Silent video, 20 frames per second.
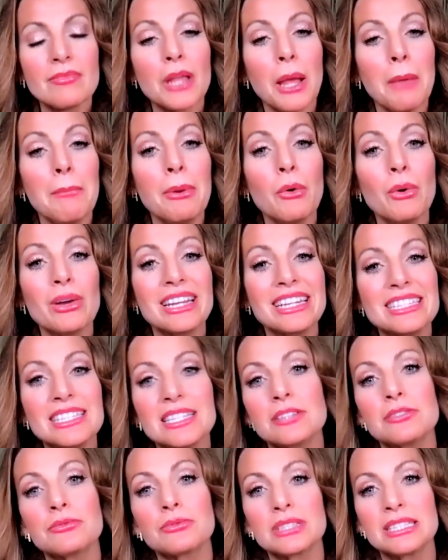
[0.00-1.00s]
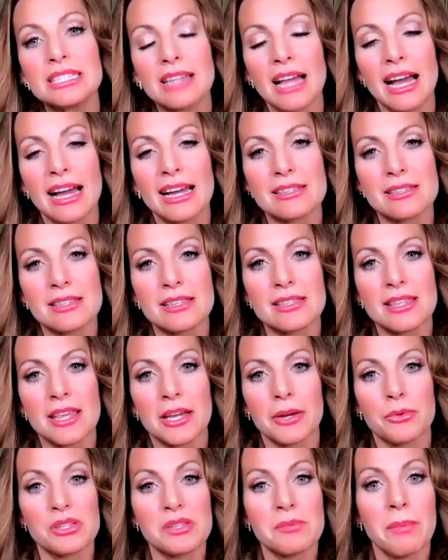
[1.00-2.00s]
But what I didn't realize is
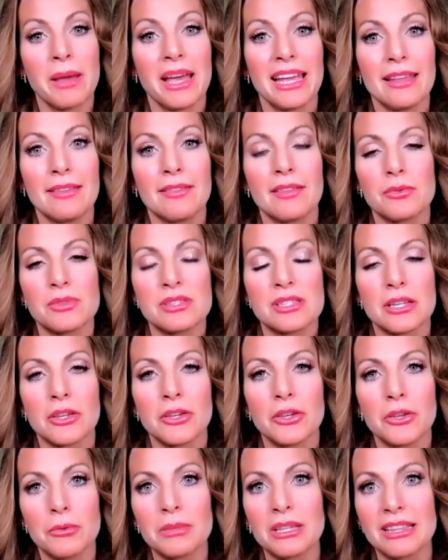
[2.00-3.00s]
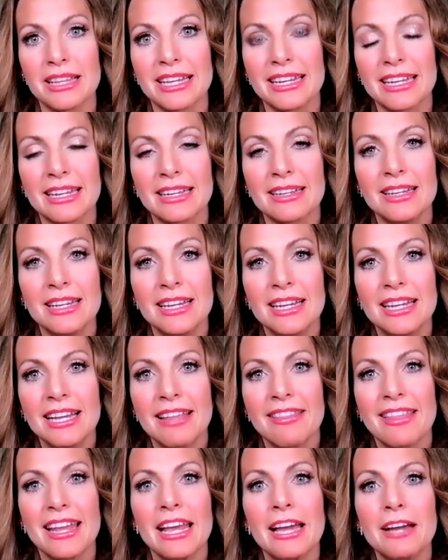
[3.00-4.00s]
there was pain that was accumulating,
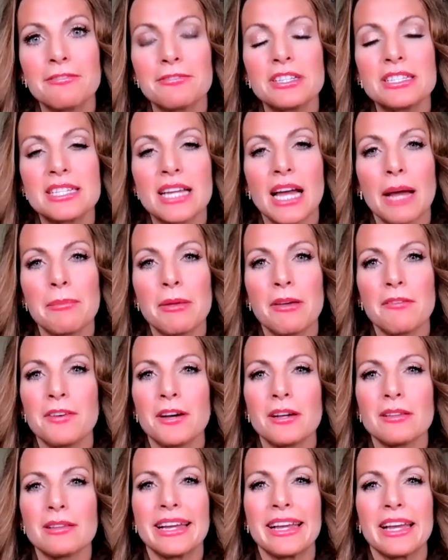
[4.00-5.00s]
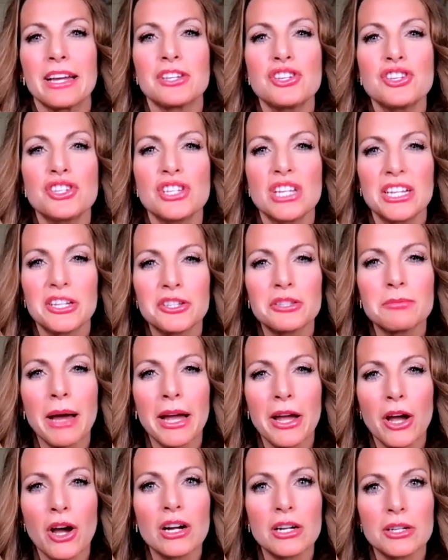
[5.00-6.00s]
that every time it felt like I shared my
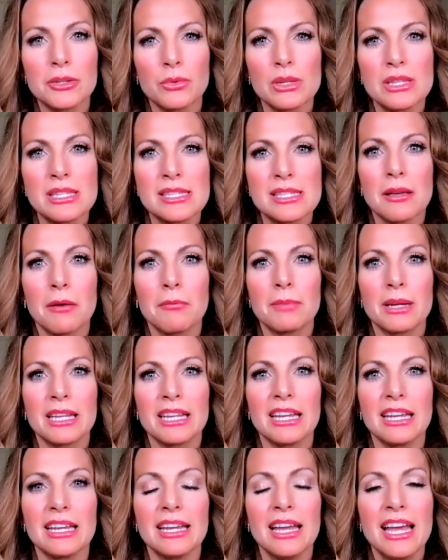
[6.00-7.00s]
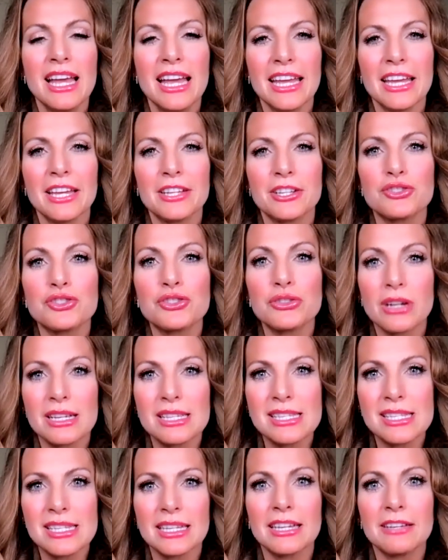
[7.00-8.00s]
heart with somebody in a
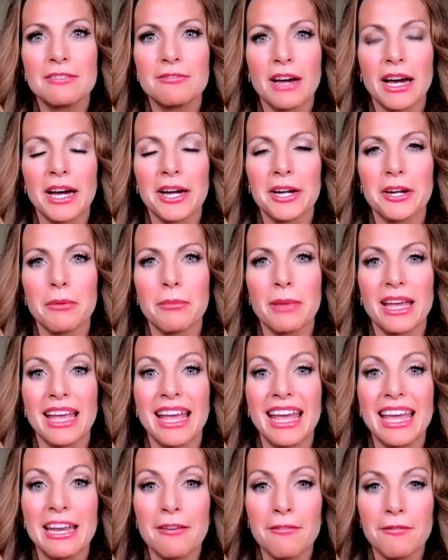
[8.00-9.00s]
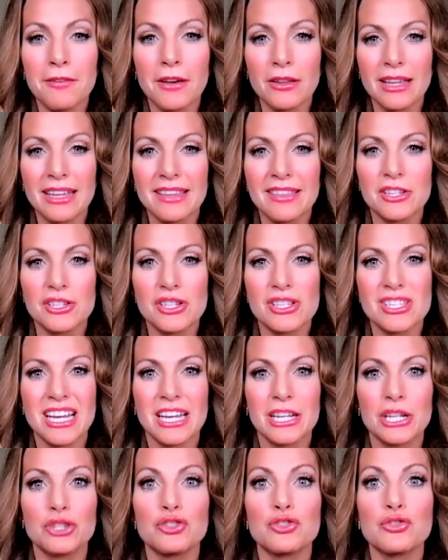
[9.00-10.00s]
trusting environment and it felt like they just
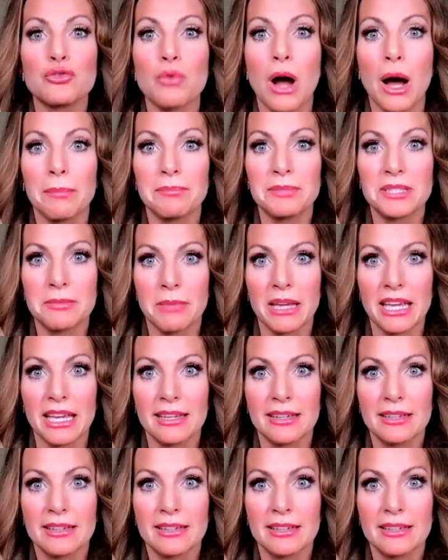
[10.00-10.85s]
kind of dropped me.